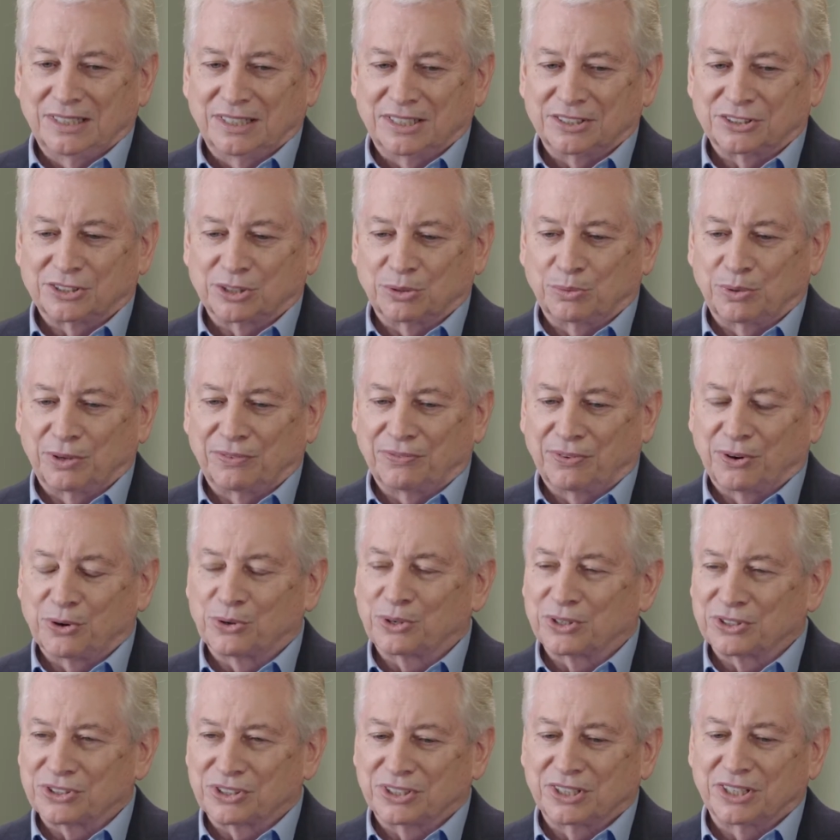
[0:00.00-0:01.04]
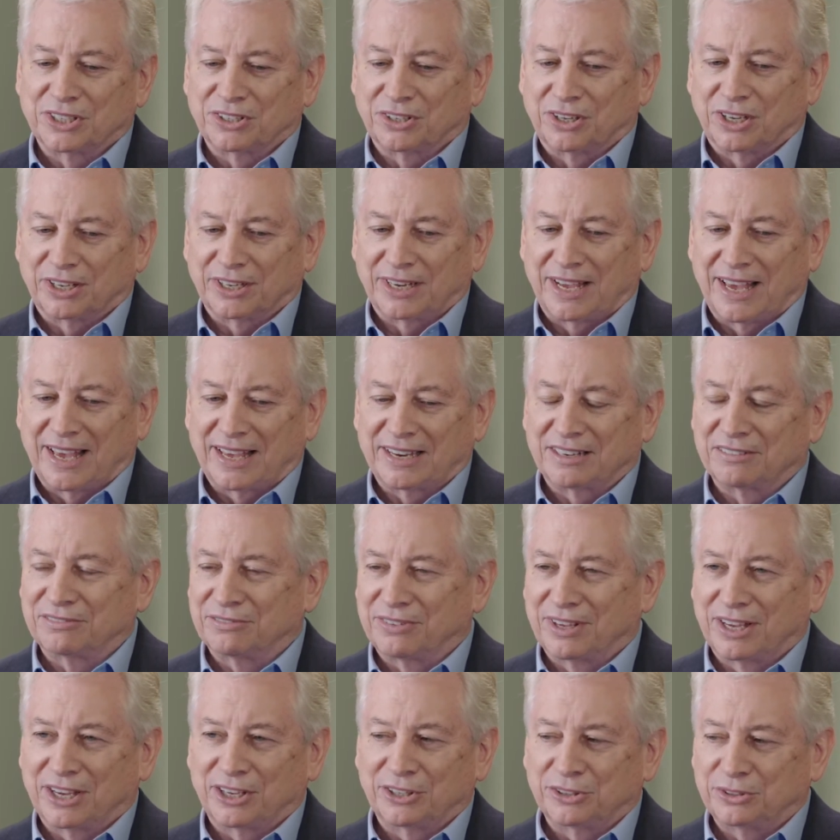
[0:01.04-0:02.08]
And so we focus in on adding
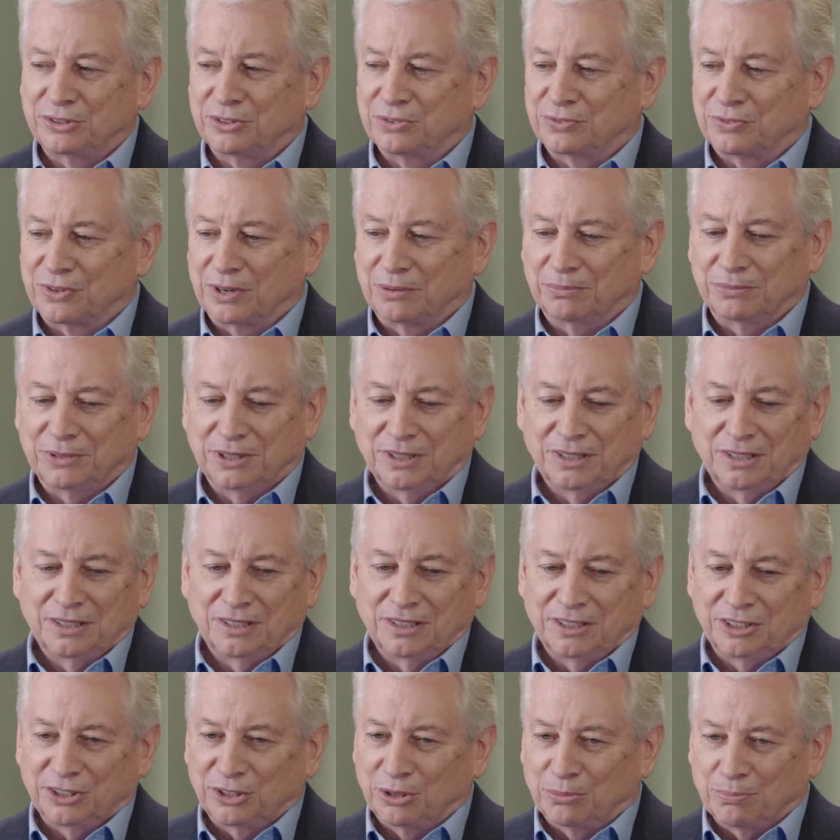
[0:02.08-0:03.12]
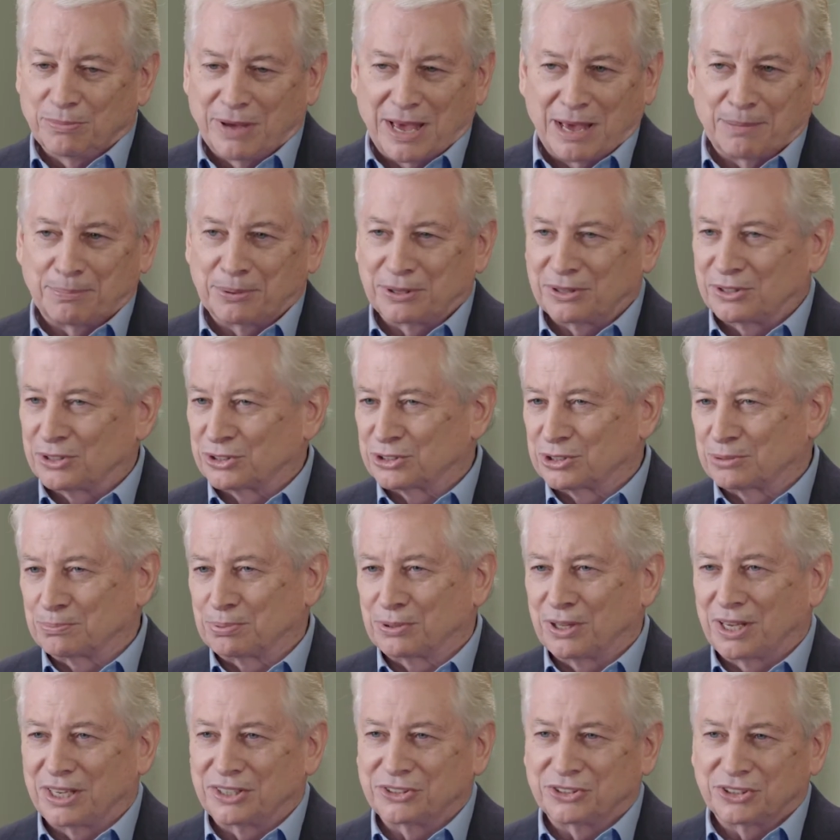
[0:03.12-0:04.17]
value from mapping their
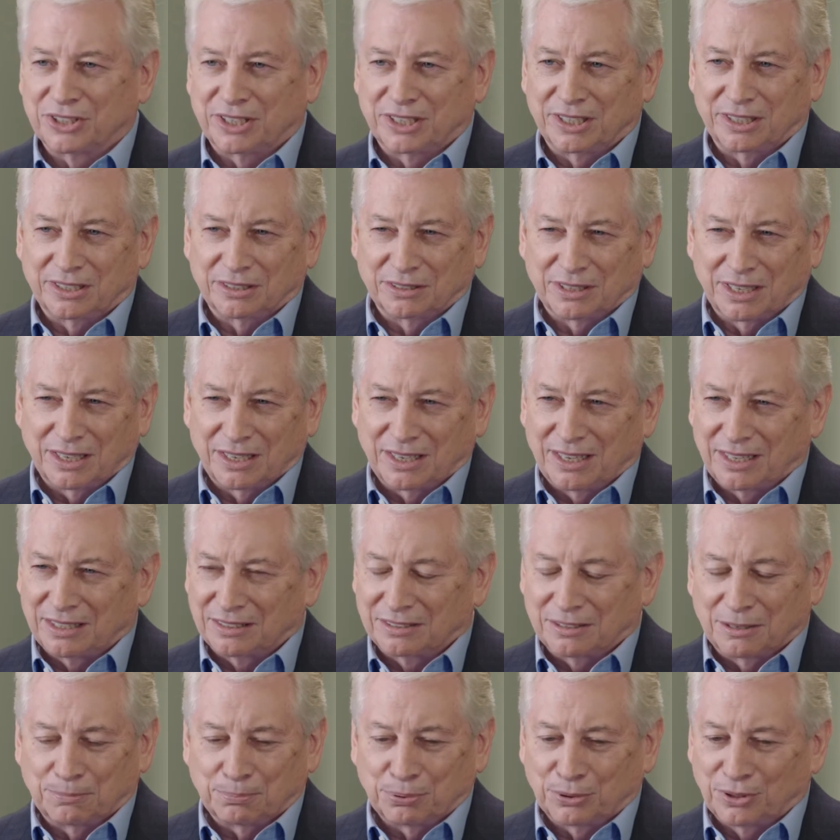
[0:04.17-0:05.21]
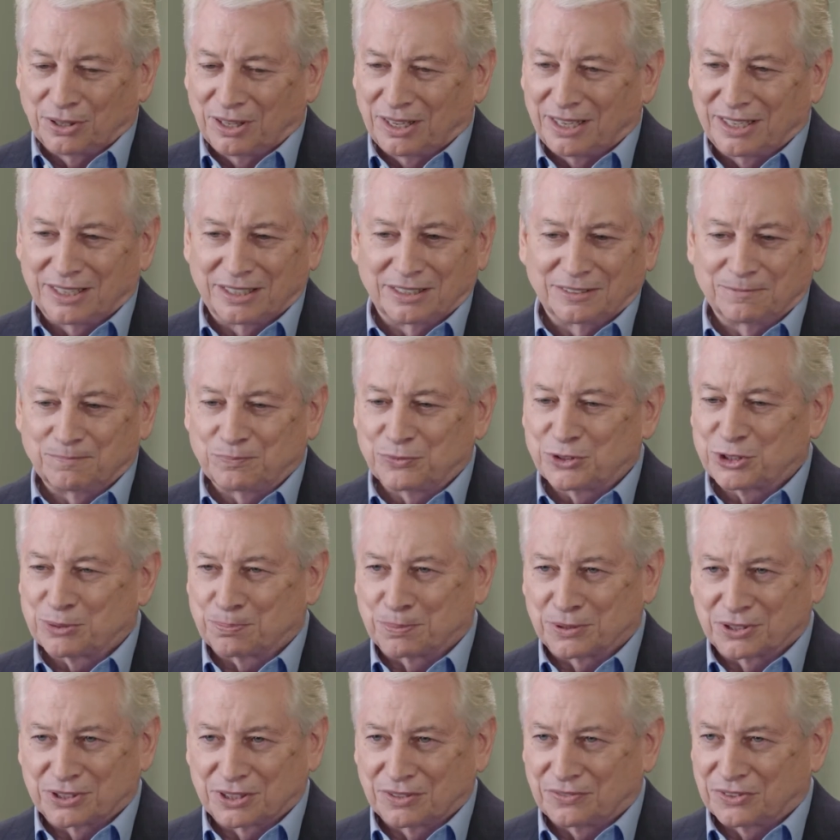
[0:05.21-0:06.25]
supply chain, applying
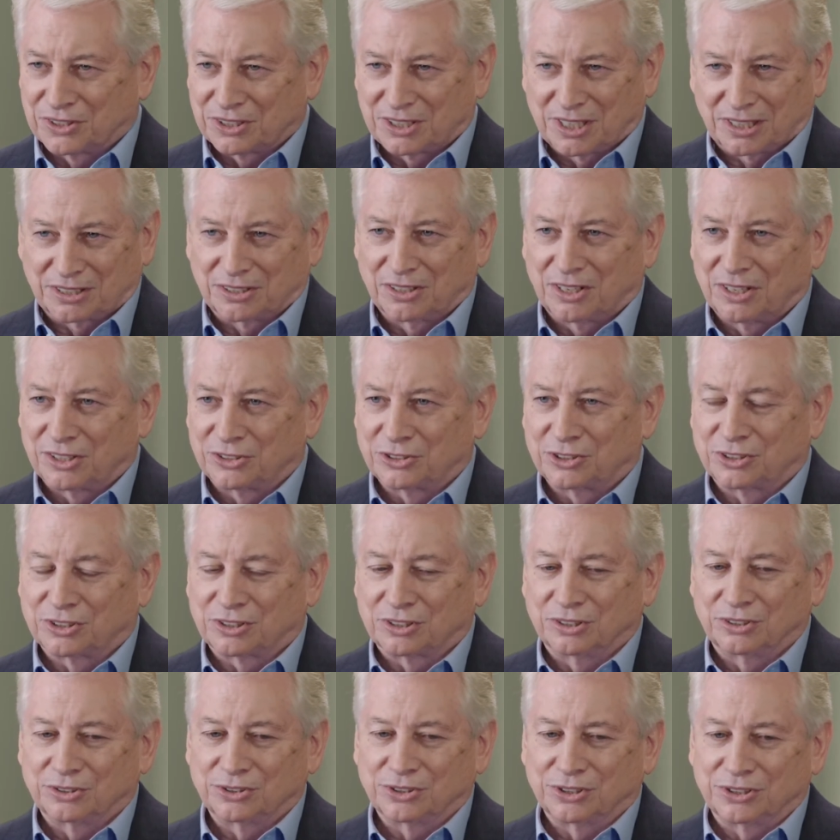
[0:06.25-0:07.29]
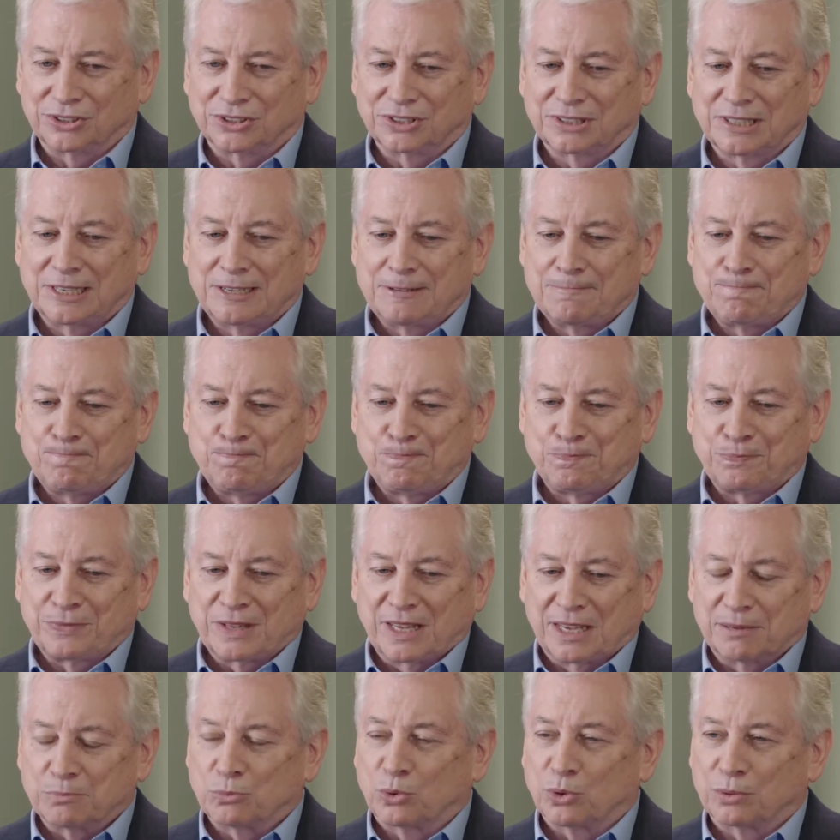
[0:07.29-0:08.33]
specific technology solutions,
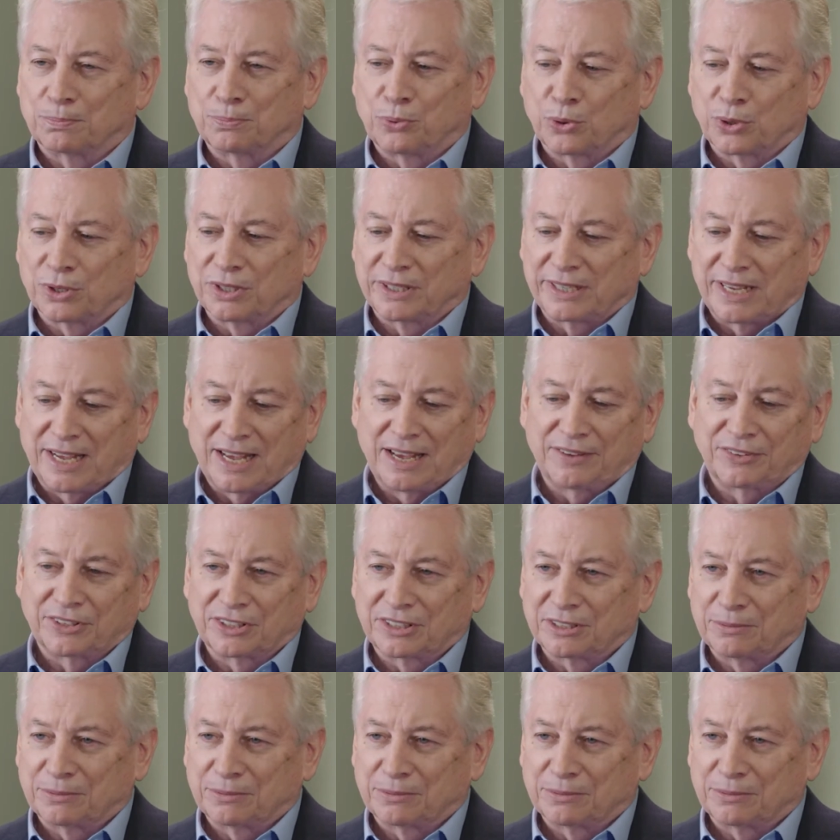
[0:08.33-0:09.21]
and more importantly, having